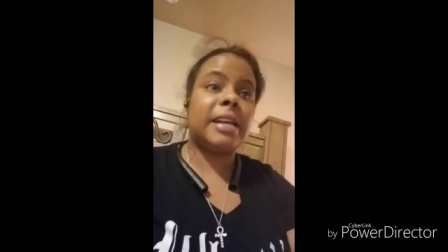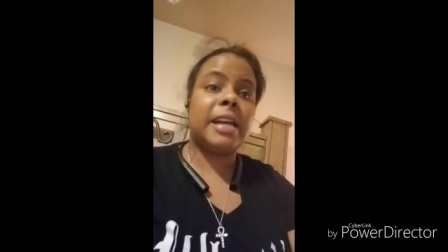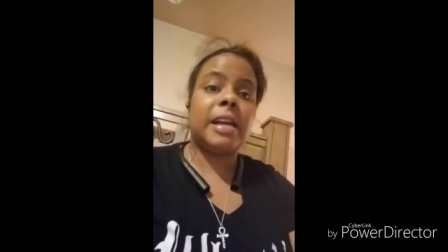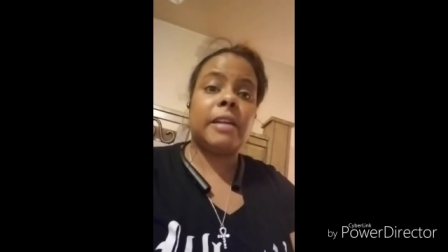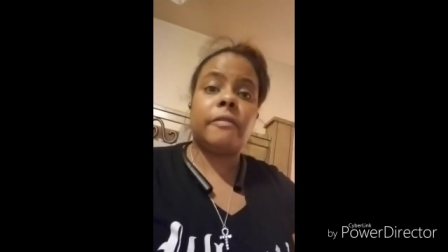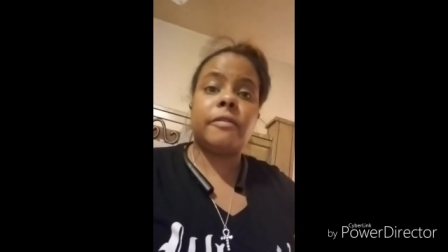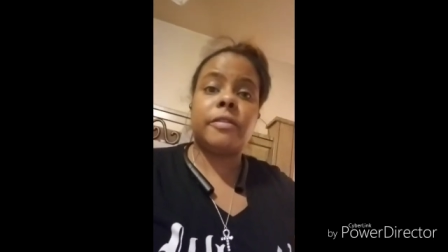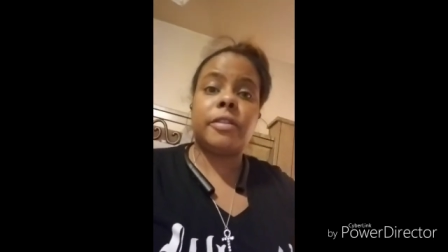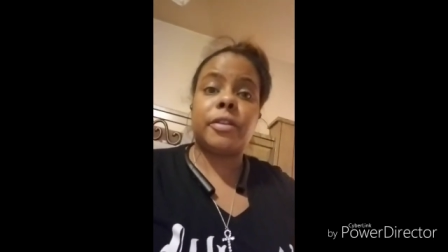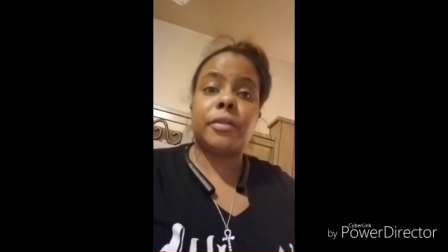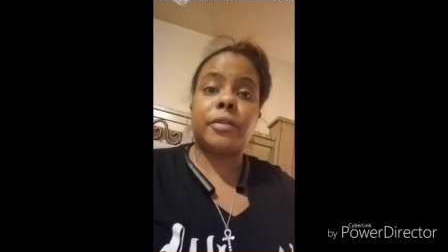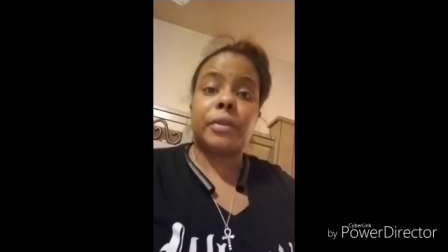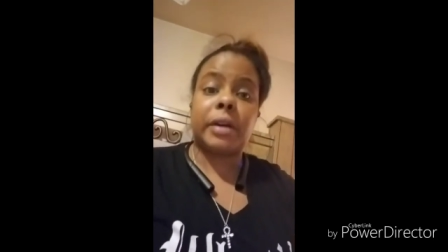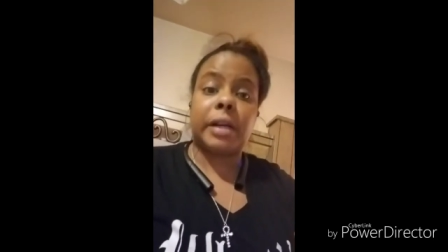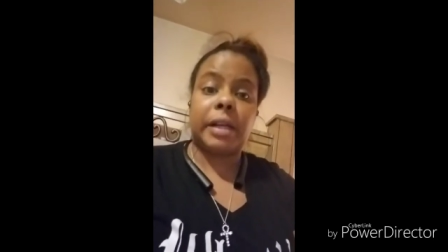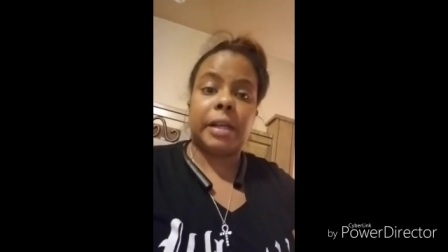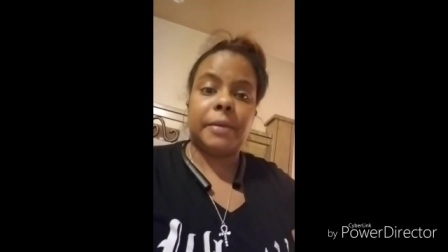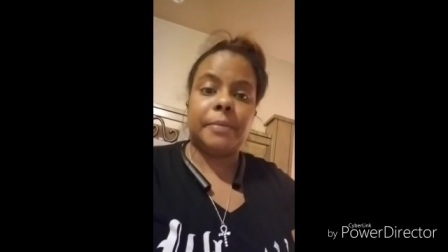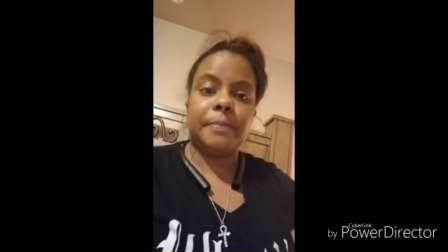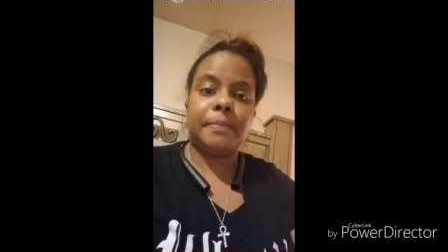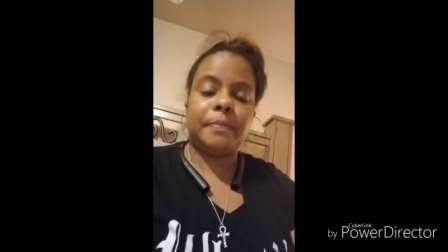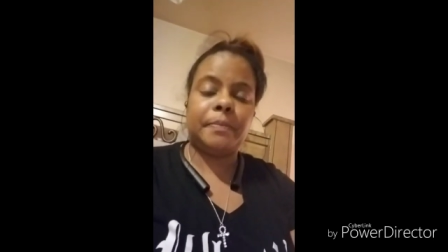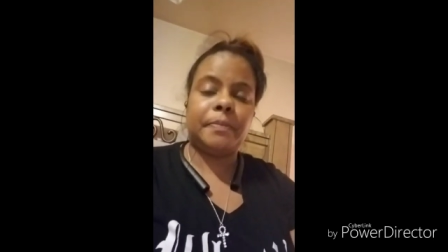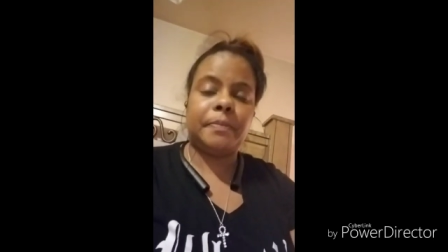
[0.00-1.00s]
have 3.
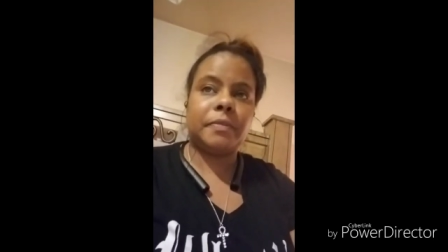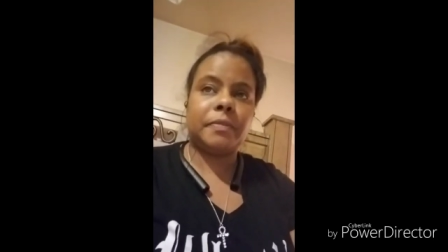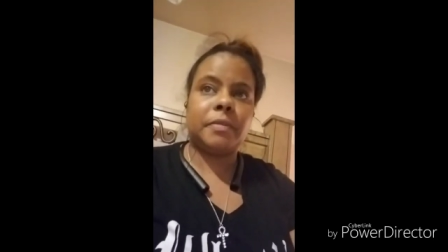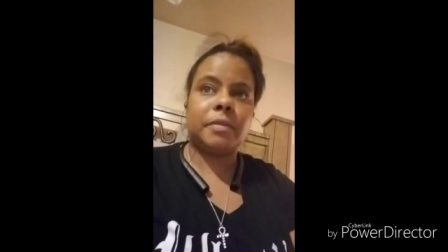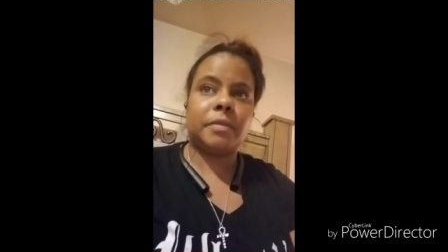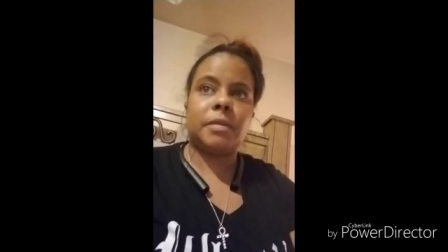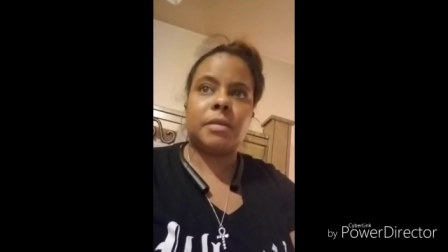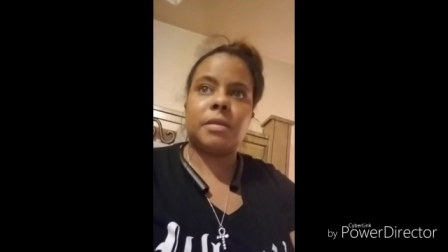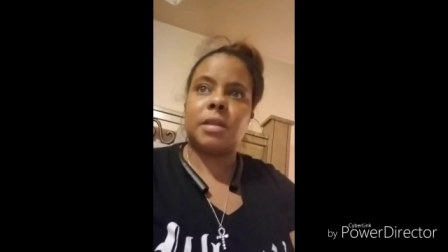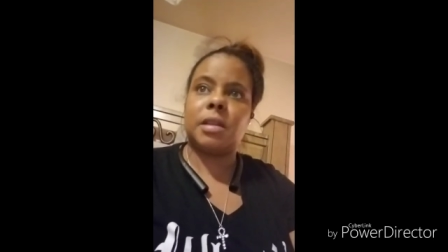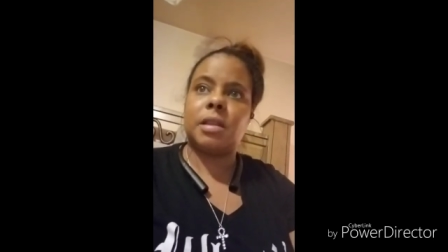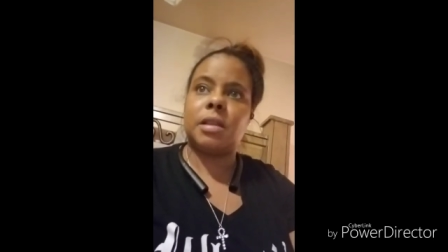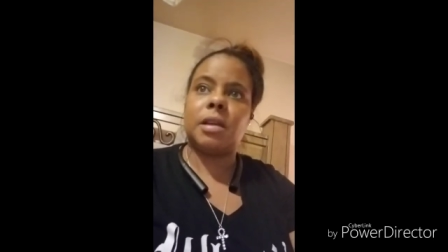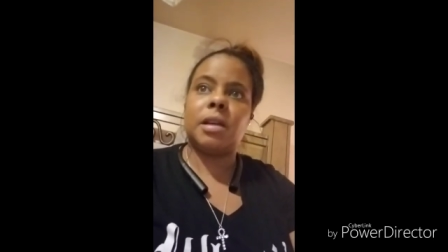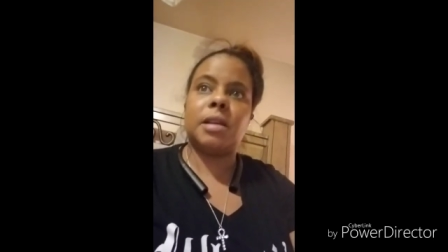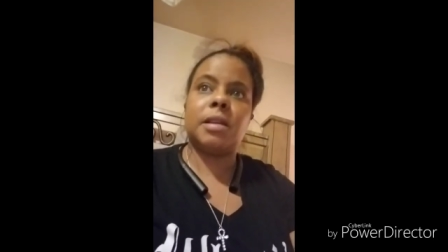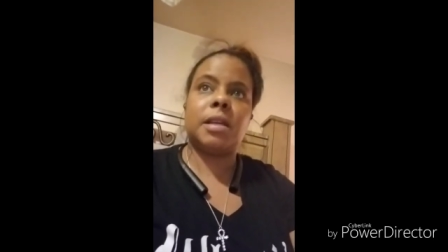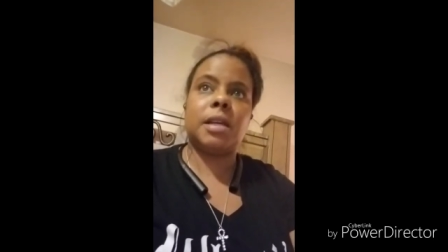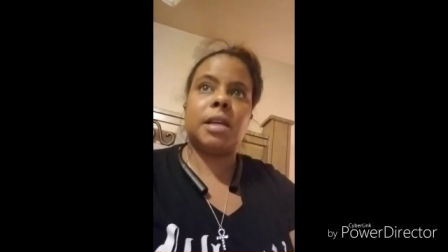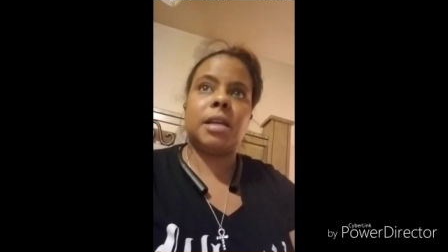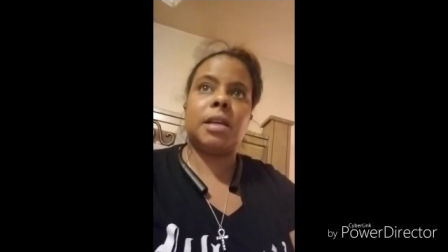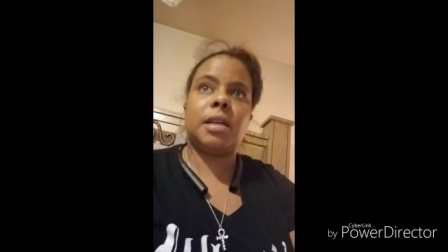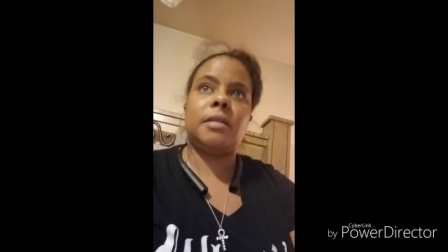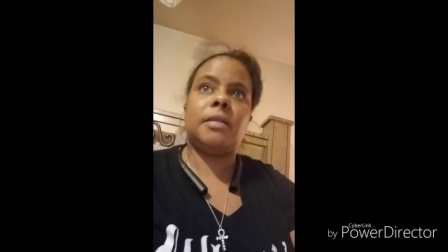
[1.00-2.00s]

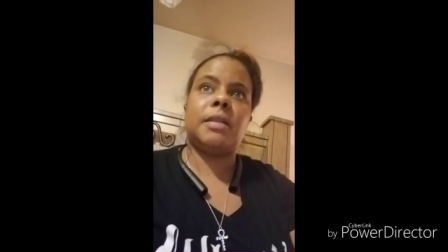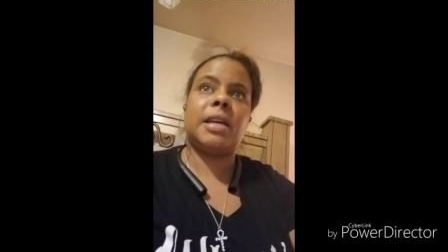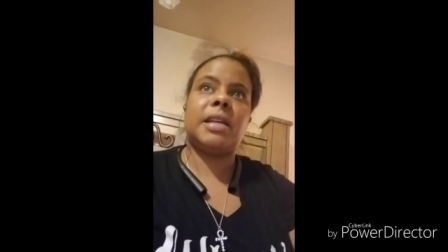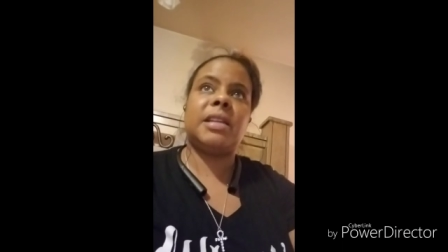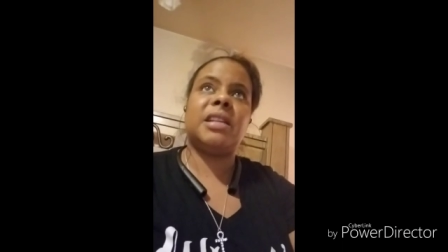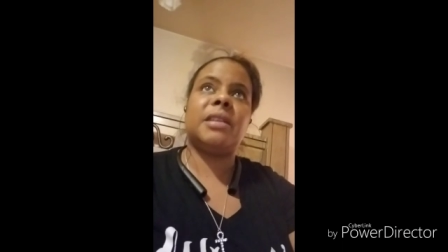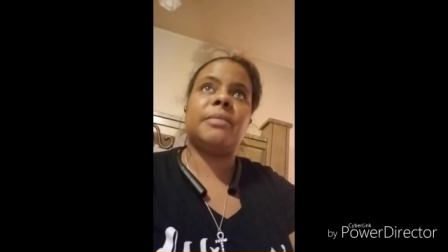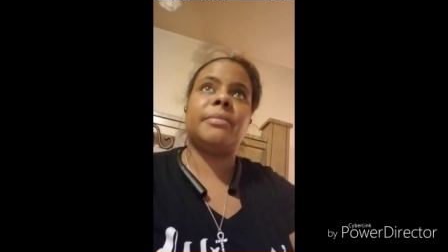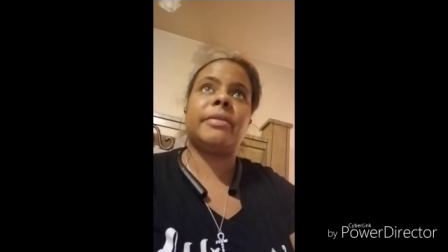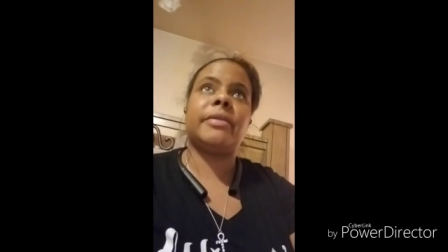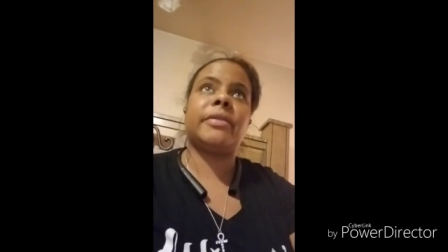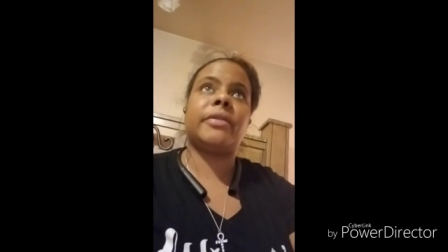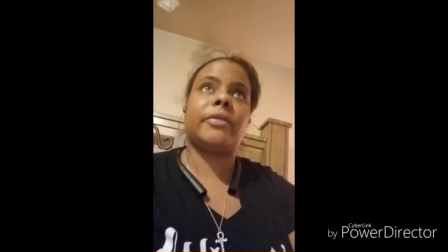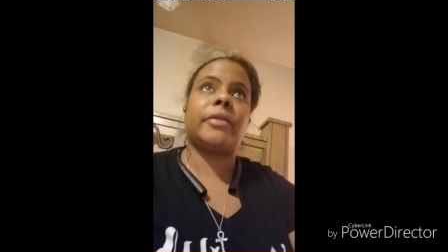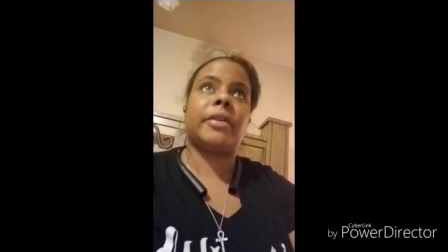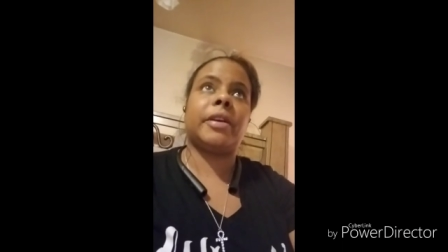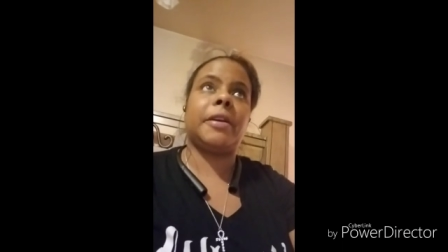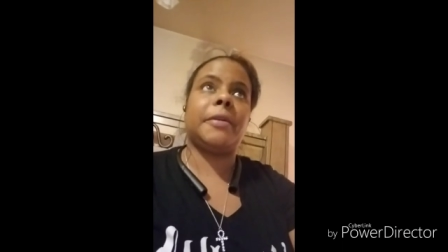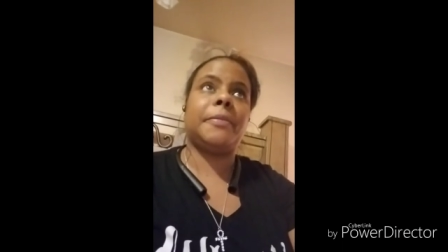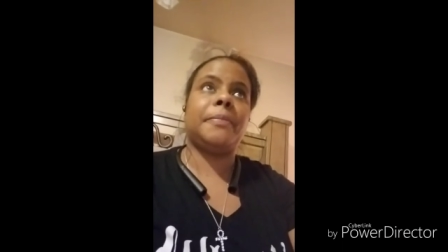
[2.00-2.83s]
Again, that number 3.